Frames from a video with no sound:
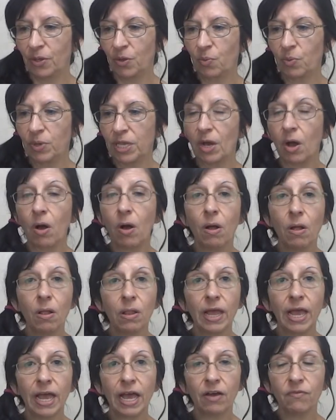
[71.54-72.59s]
We all
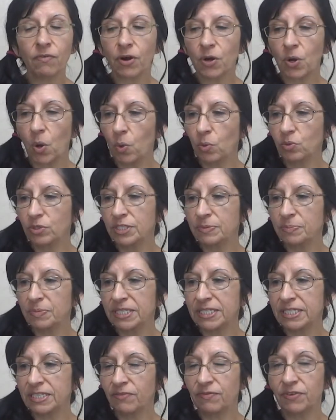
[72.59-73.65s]
have our own
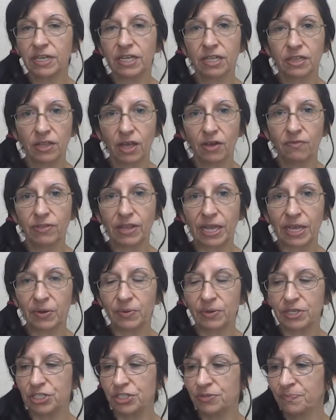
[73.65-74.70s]
specific love
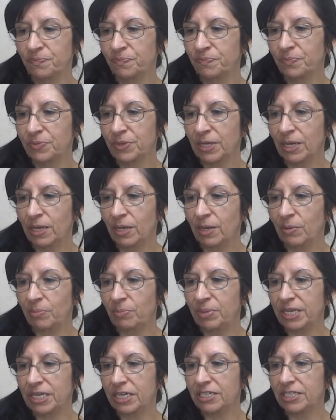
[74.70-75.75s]
language
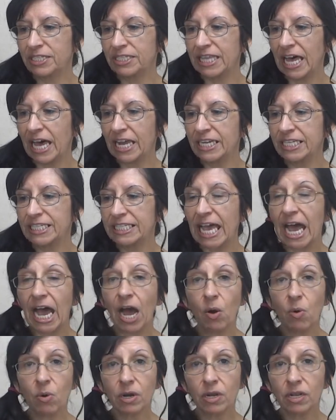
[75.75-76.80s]
because that is
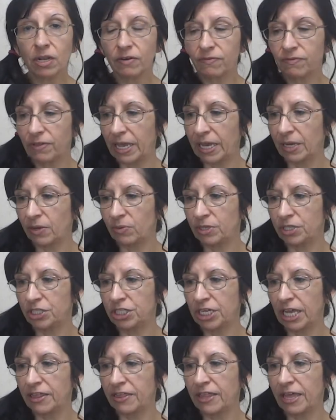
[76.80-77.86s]
our love language
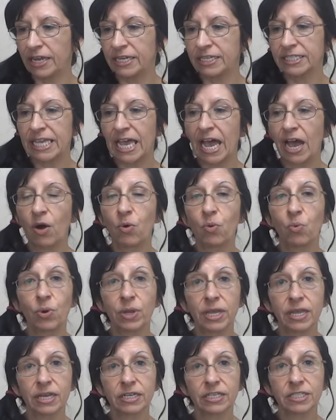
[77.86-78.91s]
and that is how
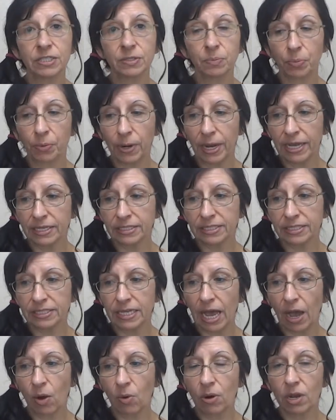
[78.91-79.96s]
we express
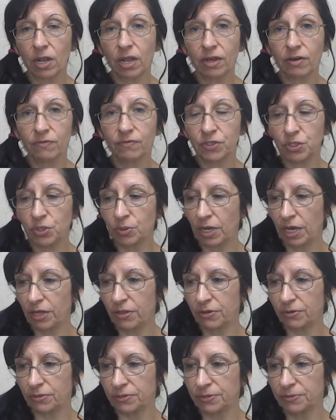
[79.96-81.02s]
our love to
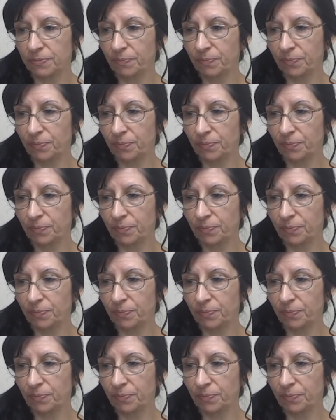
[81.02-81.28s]
others.